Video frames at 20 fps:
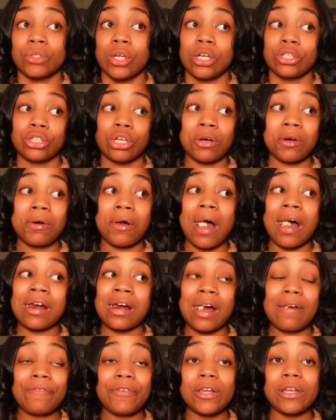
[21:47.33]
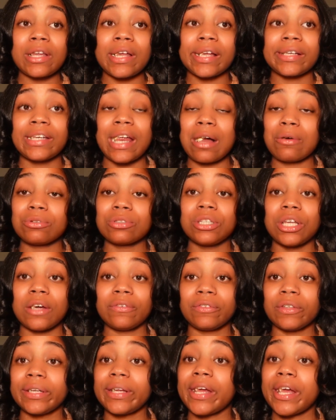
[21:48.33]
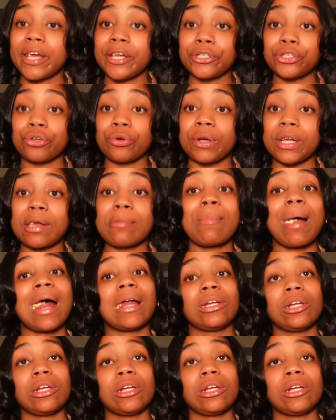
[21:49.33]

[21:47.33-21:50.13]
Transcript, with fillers: So and I feel like that was definitely hindering my